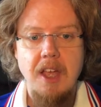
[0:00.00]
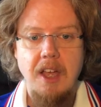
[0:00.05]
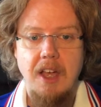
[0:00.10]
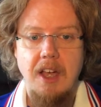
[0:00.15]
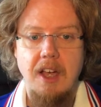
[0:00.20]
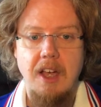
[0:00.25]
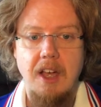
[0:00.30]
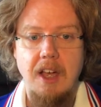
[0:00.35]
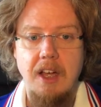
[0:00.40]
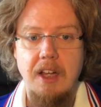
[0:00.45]

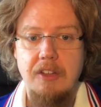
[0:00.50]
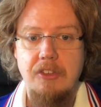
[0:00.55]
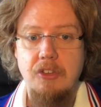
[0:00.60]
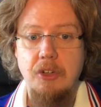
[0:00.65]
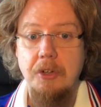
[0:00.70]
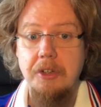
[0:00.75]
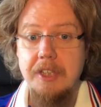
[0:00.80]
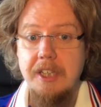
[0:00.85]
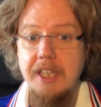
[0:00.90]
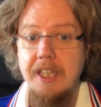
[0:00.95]
Uh,
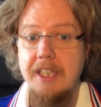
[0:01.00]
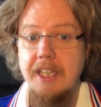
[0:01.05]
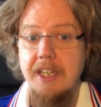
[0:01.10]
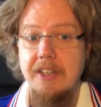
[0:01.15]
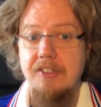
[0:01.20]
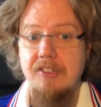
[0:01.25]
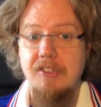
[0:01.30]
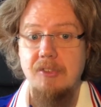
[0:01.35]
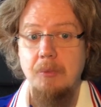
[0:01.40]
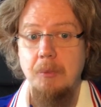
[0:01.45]
Turkey
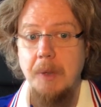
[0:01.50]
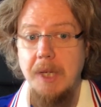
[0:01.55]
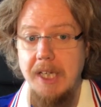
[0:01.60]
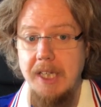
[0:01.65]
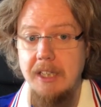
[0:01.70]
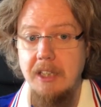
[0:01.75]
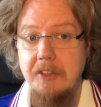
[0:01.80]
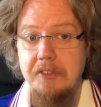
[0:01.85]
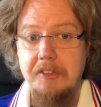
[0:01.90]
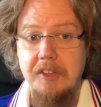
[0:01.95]
against
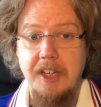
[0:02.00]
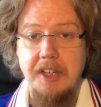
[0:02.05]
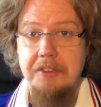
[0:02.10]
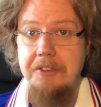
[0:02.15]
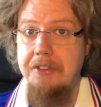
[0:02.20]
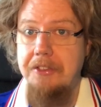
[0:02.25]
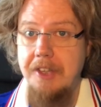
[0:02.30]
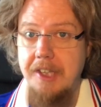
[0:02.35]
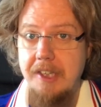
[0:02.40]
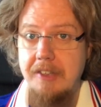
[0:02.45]
Wales, I
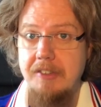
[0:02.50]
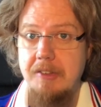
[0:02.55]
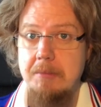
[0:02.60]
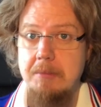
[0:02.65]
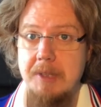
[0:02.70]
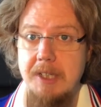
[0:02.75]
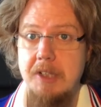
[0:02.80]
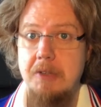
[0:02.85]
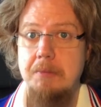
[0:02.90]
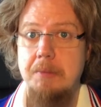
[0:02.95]
think, is a
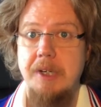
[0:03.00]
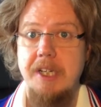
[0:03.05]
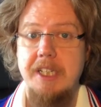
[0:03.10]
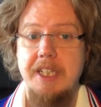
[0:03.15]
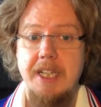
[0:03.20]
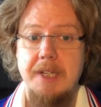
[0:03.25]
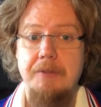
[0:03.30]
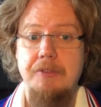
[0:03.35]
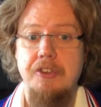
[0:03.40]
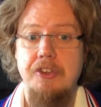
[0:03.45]
make or break
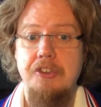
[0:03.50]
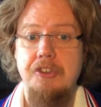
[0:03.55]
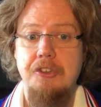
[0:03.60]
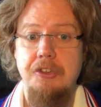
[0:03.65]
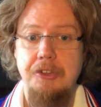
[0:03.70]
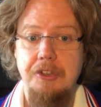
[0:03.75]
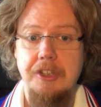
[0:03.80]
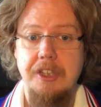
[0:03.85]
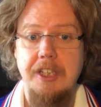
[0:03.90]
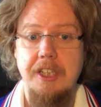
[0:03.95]
game for
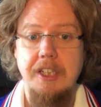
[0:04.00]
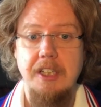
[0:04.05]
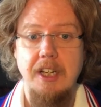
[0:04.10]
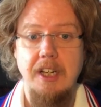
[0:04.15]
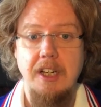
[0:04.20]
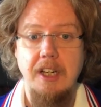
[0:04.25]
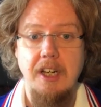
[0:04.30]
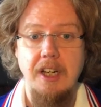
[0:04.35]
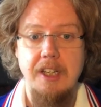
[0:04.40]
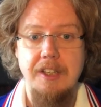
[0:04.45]
Turkey.
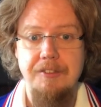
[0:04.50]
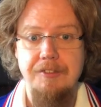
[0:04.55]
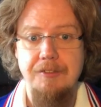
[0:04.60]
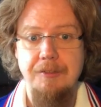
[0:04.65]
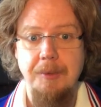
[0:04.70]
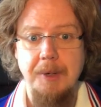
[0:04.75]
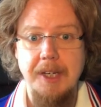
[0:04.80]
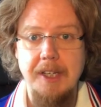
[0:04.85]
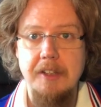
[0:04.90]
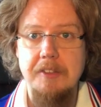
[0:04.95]
Uh, if
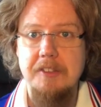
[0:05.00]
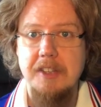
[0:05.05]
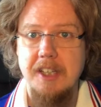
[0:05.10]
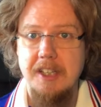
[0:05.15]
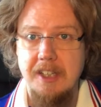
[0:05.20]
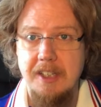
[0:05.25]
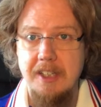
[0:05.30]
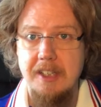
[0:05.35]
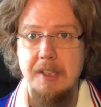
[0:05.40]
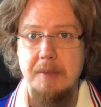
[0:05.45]
Wales
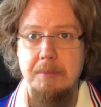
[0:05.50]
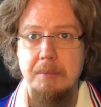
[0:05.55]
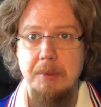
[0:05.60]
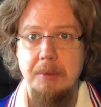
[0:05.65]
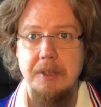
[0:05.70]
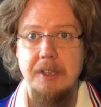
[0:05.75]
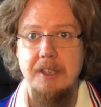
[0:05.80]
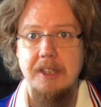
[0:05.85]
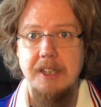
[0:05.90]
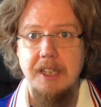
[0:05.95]
get another
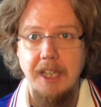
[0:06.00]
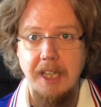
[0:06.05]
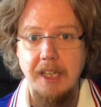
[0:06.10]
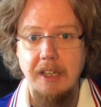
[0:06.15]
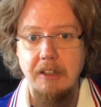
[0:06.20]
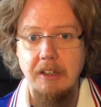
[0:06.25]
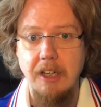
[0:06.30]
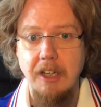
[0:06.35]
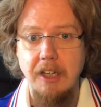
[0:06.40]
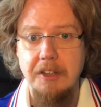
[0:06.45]
point
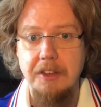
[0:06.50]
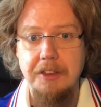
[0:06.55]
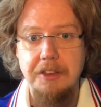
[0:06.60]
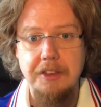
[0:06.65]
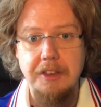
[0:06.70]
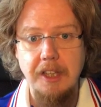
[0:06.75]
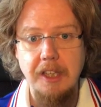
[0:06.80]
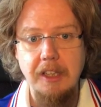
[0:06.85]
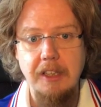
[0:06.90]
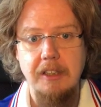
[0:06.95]
there, I
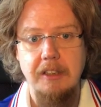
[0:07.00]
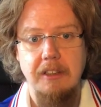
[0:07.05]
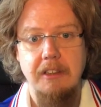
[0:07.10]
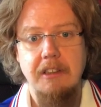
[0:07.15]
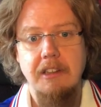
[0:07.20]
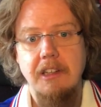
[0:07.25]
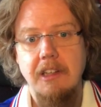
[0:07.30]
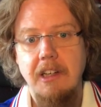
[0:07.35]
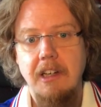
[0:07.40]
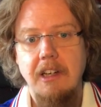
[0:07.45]
think
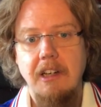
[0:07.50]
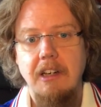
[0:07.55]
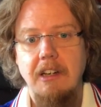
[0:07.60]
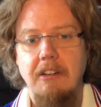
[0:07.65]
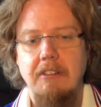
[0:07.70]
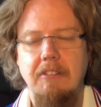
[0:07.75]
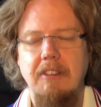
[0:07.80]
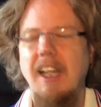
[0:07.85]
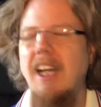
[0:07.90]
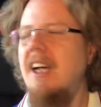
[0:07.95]

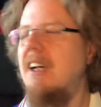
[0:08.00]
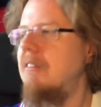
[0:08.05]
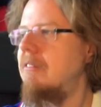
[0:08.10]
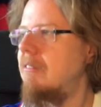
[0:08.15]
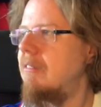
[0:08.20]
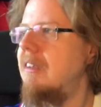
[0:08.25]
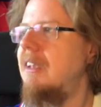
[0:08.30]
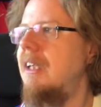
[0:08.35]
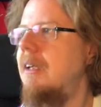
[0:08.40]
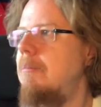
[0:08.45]
Ah,
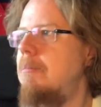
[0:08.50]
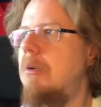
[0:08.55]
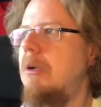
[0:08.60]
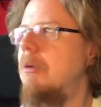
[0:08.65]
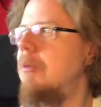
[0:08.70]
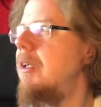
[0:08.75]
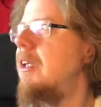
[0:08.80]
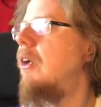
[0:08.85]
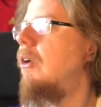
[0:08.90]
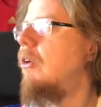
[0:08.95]
they
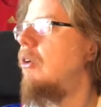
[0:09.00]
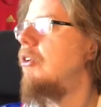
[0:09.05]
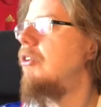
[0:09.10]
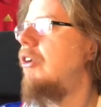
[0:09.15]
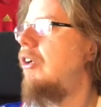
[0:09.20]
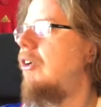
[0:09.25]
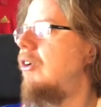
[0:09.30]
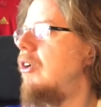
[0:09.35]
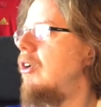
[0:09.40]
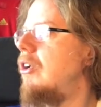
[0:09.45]
probably all,
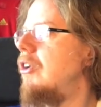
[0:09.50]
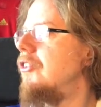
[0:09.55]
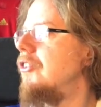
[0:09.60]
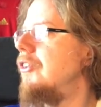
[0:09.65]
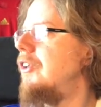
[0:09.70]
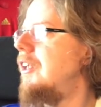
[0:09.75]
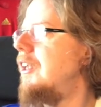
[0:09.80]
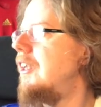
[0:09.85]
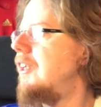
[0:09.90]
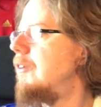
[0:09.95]
also
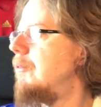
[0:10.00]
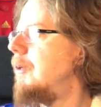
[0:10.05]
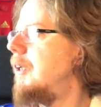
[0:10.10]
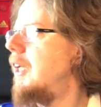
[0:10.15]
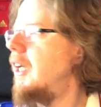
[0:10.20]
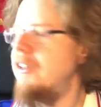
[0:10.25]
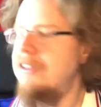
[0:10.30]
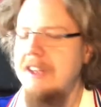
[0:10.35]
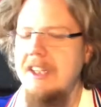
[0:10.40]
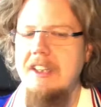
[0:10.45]
need a win.
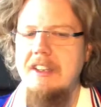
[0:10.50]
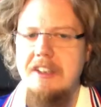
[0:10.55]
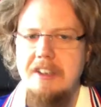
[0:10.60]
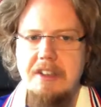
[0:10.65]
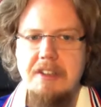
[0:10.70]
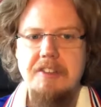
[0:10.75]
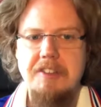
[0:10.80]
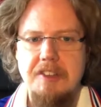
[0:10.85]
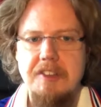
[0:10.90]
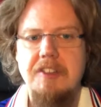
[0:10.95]
I think
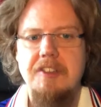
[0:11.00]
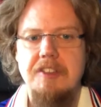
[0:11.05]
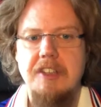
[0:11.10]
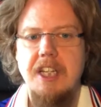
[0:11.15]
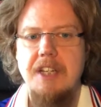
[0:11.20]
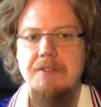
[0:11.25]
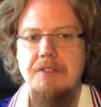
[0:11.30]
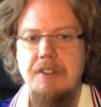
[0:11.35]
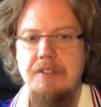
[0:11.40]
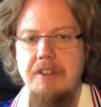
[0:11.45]
this this is a
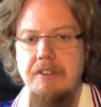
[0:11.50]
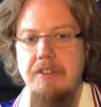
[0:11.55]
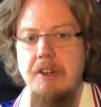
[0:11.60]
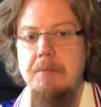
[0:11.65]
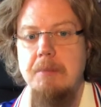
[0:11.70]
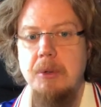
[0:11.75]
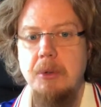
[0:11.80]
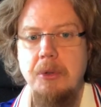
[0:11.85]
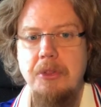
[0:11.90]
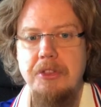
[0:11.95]
game where, where
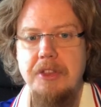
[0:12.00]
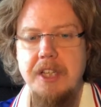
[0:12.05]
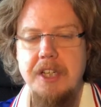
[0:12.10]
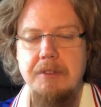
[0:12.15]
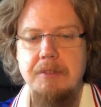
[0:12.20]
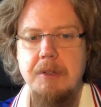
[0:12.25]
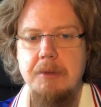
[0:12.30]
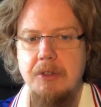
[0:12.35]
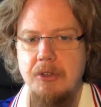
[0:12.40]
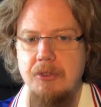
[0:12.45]
both need a
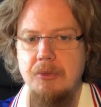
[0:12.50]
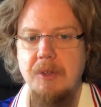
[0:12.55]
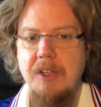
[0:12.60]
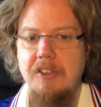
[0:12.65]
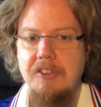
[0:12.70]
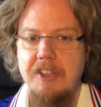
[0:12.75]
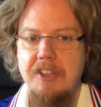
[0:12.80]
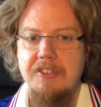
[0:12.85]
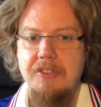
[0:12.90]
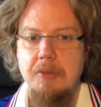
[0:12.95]
win because
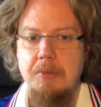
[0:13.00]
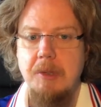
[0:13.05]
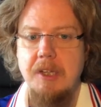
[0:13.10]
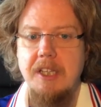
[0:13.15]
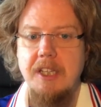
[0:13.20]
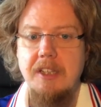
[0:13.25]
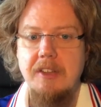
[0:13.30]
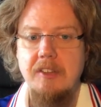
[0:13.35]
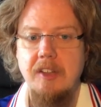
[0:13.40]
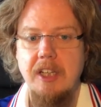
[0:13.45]
Wales has to play
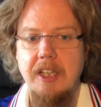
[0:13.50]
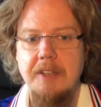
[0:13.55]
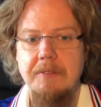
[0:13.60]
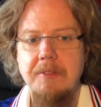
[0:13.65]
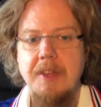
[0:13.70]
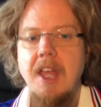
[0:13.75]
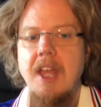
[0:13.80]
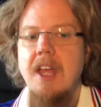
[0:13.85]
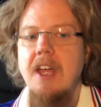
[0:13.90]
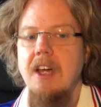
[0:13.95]
Italy.
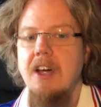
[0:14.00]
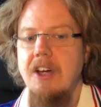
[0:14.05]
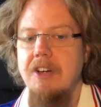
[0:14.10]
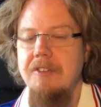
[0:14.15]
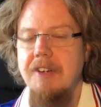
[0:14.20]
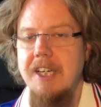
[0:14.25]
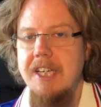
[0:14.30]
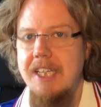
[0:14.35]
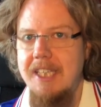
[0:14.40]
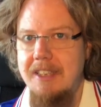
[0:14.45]

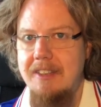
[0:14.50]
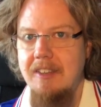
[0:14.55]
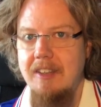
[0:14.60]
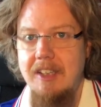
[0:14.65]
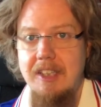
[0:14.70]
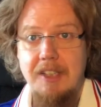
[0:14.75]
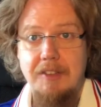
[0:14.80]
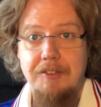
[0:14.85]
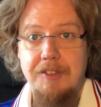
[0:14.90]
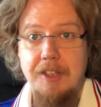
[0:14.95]
However,
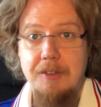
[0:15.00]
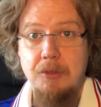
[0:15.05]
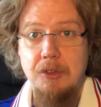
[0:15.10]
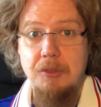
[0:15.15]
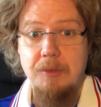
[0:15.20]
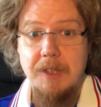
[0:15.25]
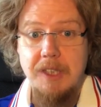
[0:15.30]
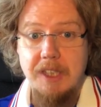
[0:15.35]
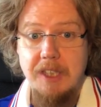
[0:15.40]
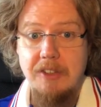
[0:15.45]
Italy, if they would
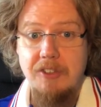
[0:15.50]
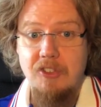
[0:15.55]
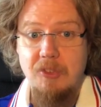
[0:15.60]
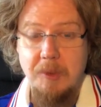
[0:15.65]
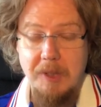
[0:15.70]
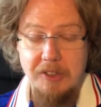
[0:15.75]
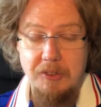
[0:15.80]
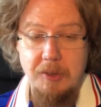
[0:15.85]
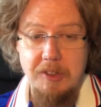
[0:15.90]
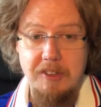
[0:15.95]
win against
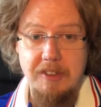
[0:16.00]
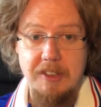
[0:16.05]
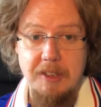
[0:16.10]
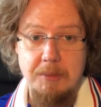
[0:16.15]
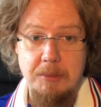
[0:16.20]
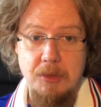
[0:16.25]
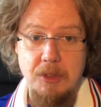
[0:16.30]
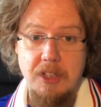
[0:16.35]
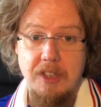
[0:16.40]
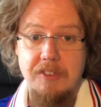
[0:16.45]
Switzerland, they
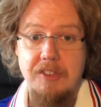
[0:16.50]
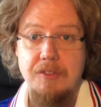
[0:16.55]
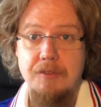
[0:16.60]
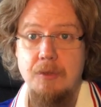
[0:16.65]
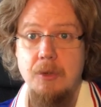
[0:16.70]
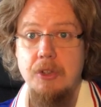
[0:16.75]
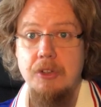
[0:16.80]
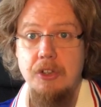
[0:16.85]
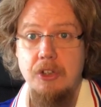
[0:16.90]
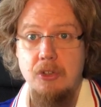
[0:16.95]
more or less have
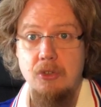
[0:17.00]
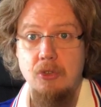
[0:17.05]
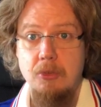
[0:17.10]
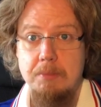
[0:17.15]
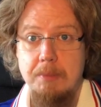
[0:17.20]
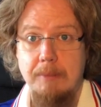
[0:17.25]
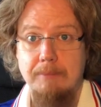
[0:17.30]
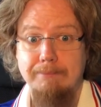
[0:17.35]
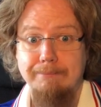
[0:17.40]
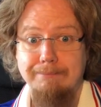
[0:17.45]
won the group.